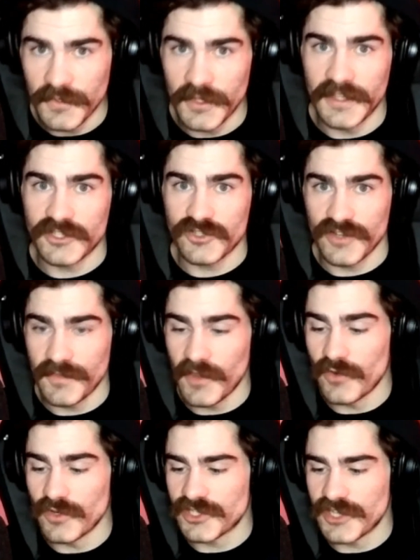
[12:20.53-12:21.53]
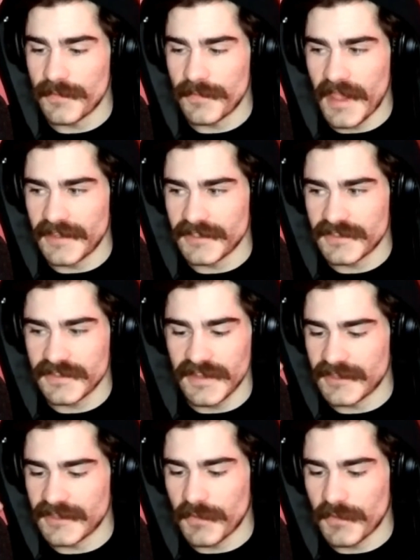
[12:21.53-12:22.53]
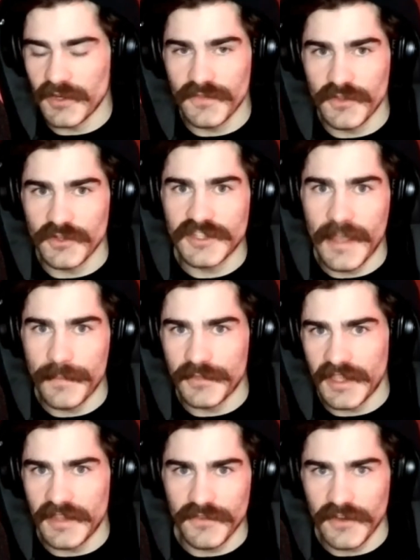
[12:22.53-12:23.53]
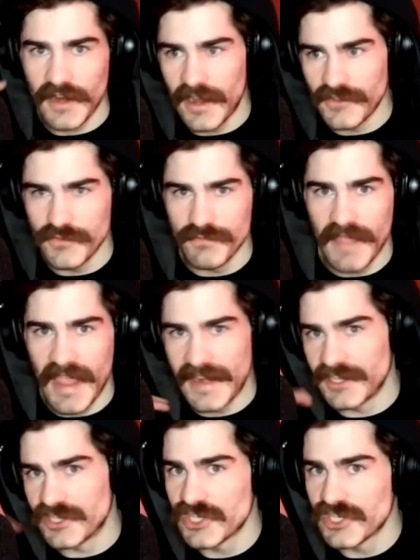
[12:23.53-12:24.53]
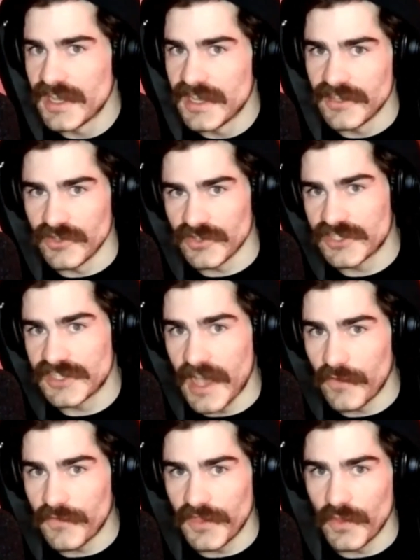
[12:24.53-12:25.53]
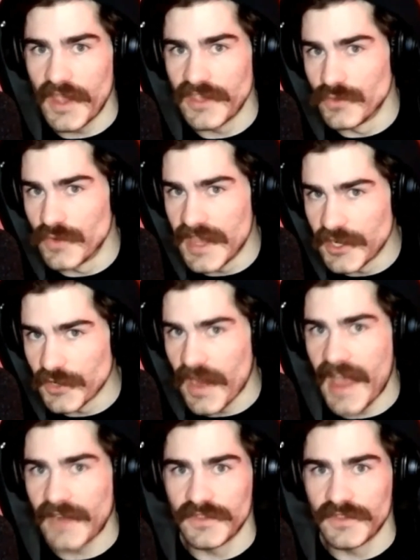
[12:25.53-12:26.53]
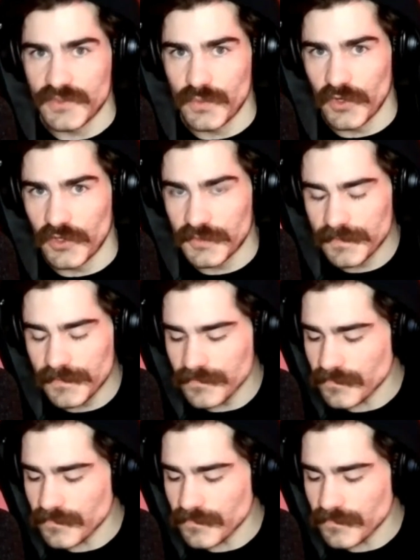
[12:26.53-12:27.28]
put extreme ownership as part of your template for how you manage yourself and the way you interact with this world.